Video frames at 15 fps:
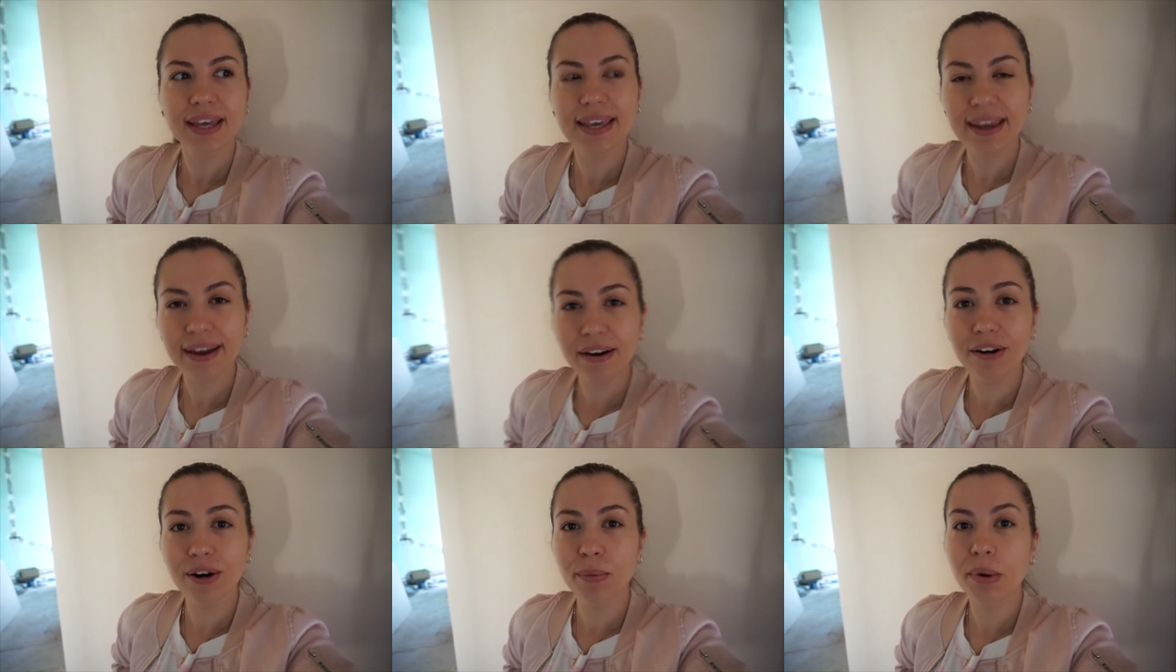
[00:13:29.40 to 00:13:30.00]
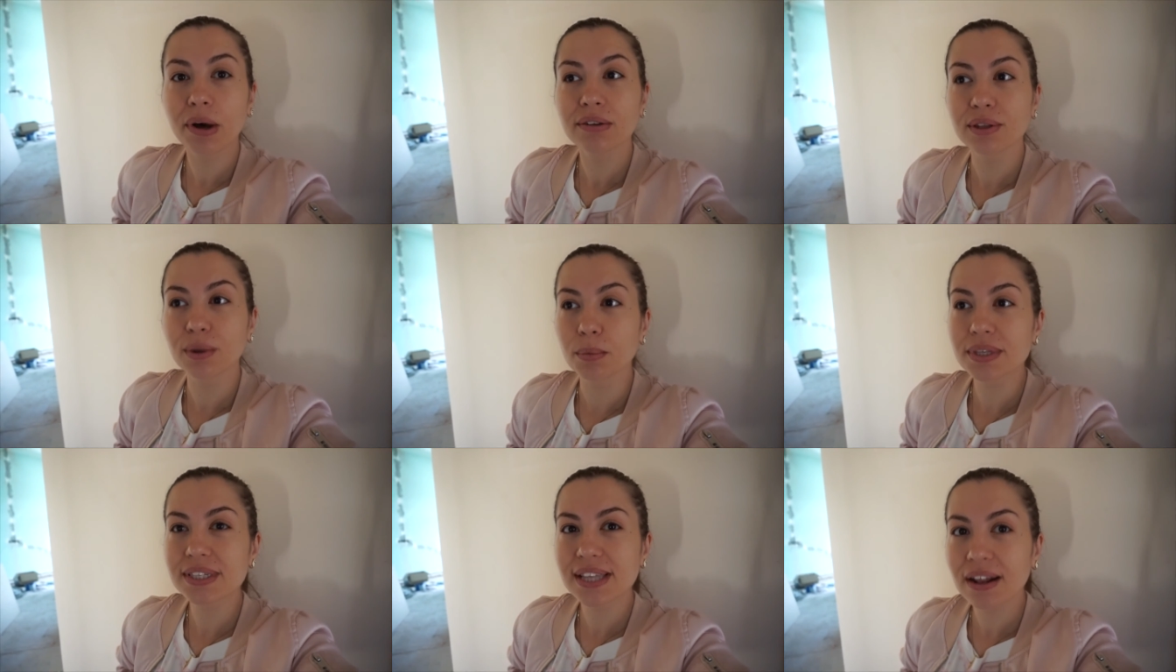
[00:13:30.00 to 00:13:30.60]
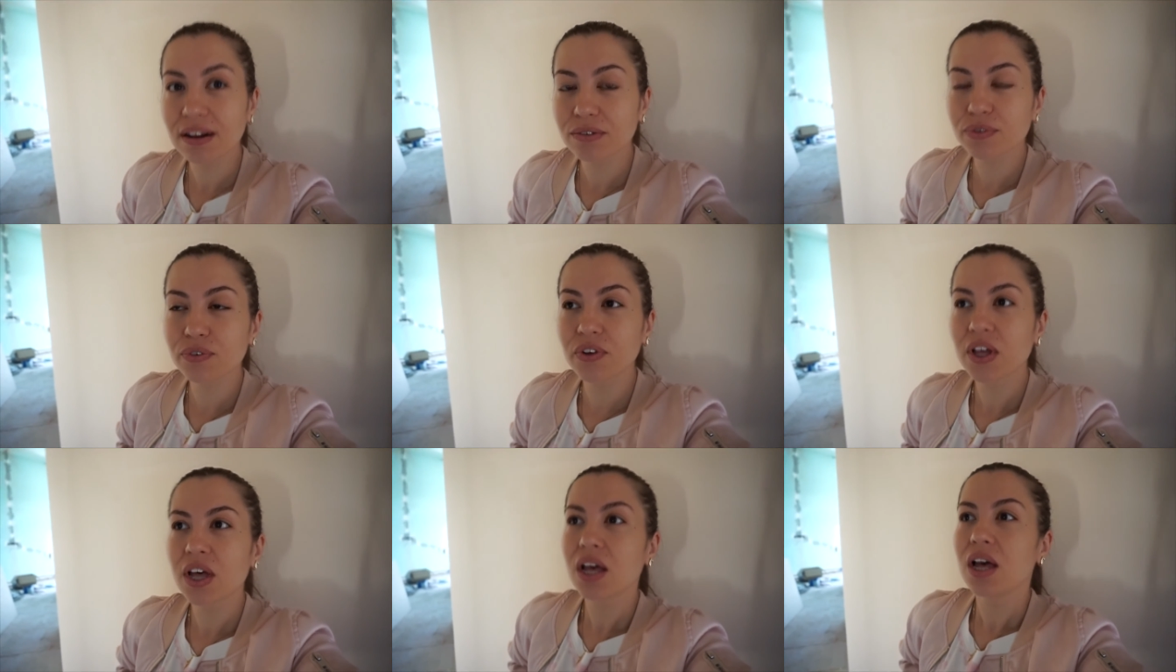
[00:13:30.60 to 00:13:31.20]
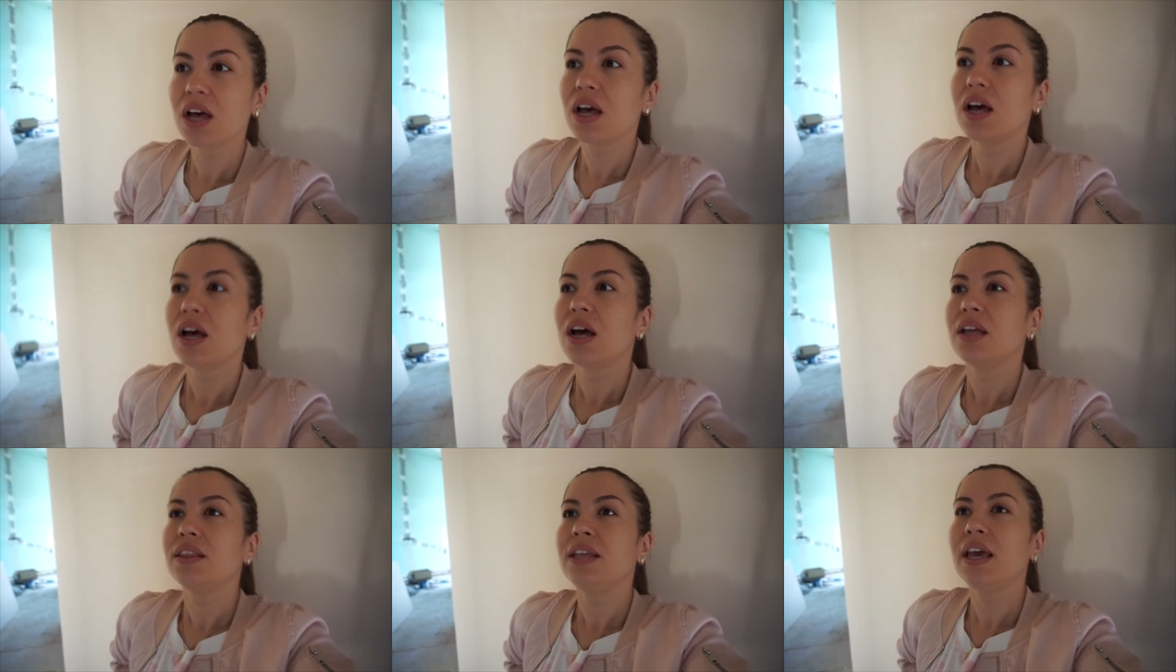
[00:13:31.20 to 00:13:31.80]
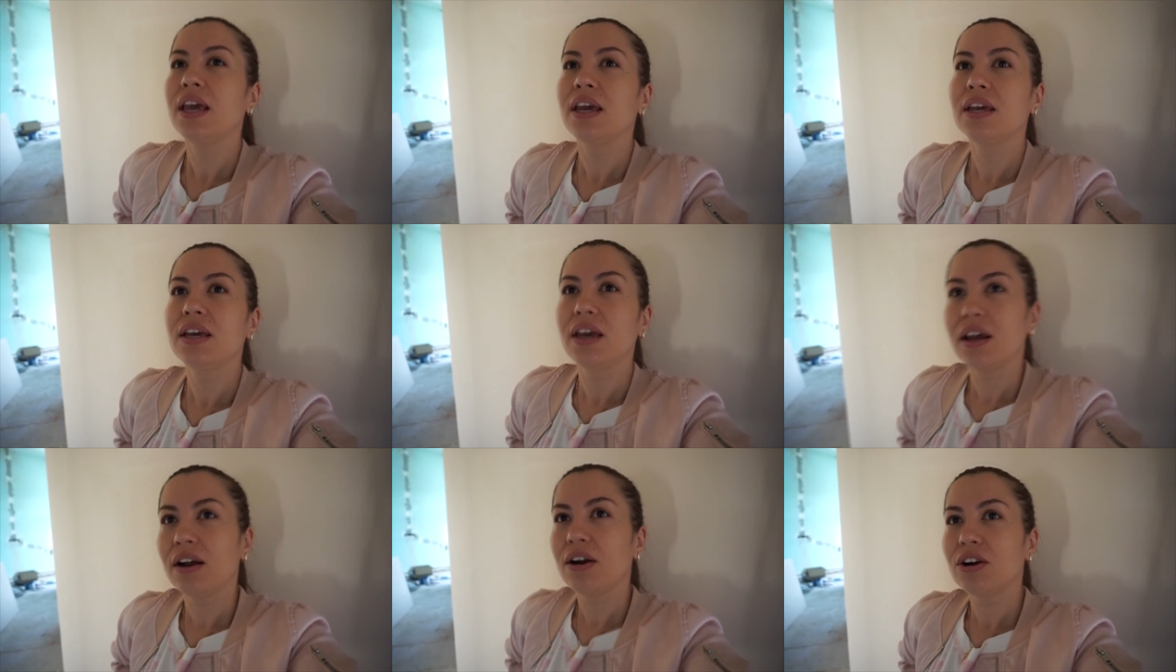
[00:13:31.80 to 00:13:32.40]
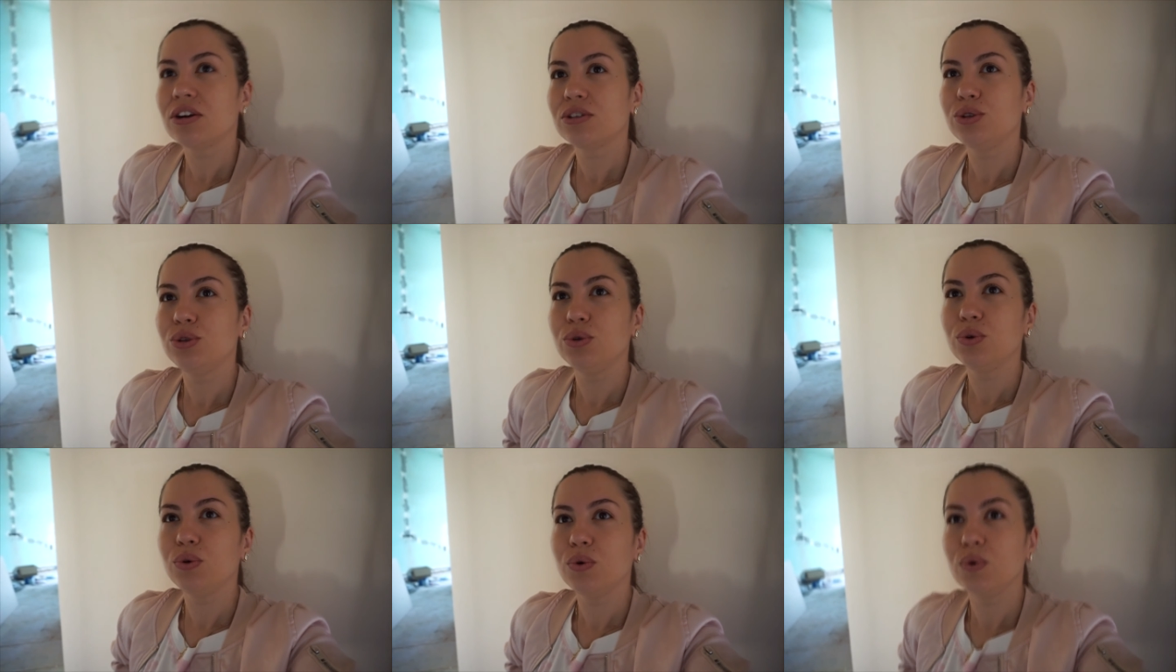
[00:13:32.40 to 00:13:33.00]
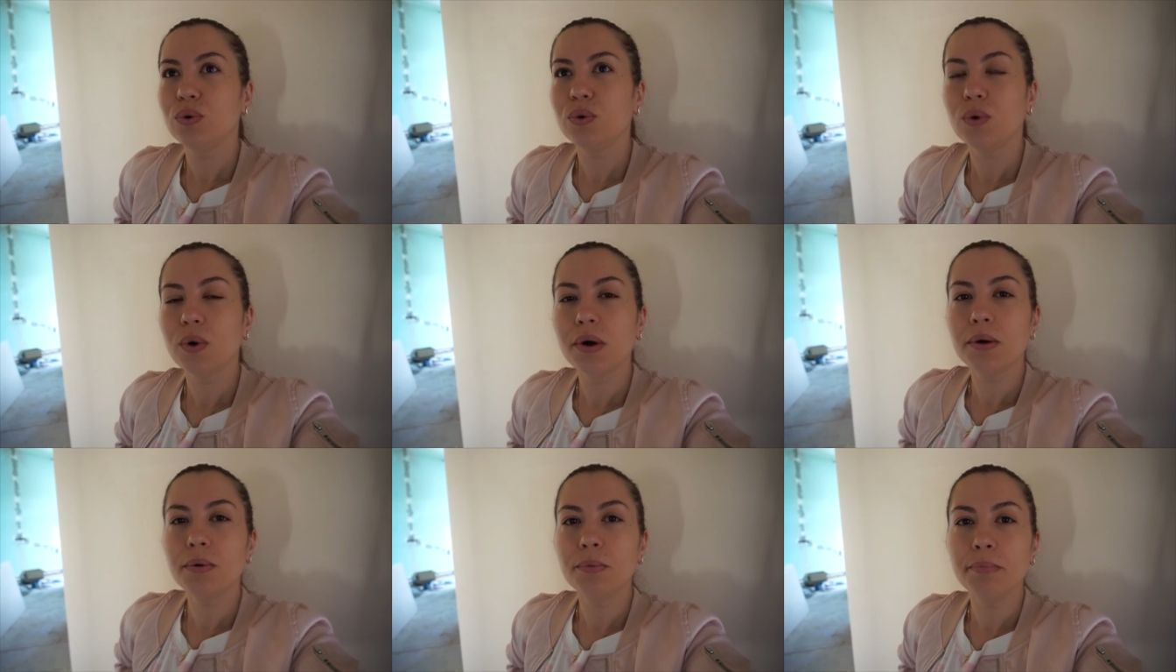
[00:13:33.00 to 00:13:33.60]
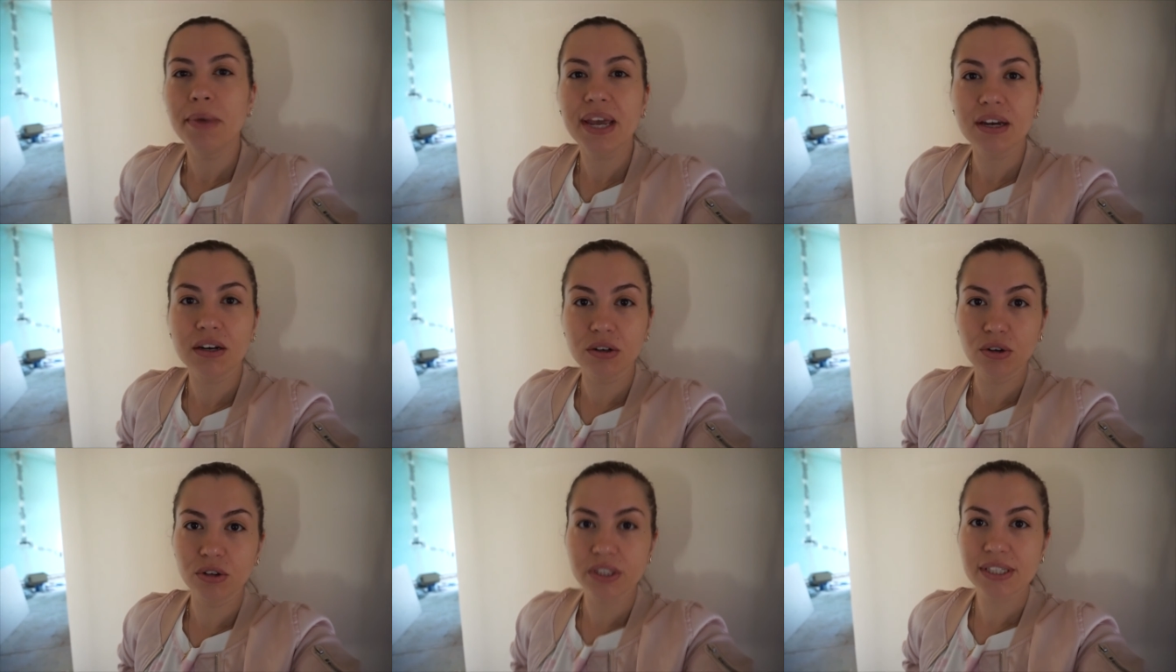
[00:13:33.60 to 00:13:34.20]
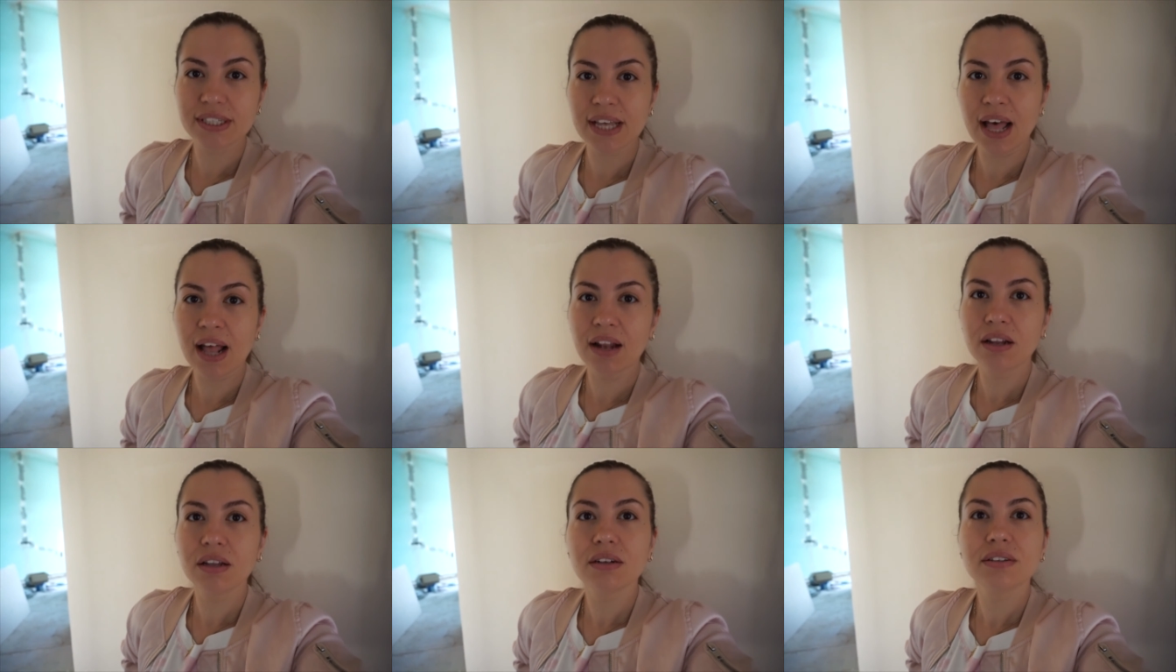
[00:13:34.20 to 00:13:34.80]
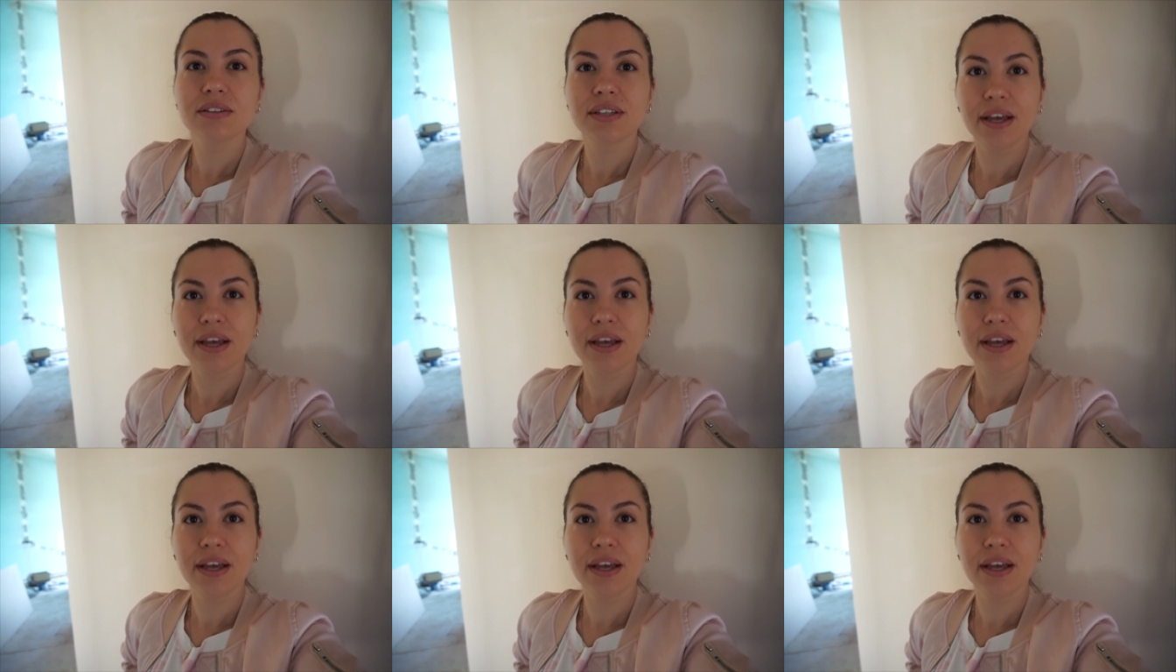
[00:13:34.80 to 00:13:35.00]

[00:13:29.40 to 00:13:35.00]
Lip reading: care about themselves. They care to make a good sell,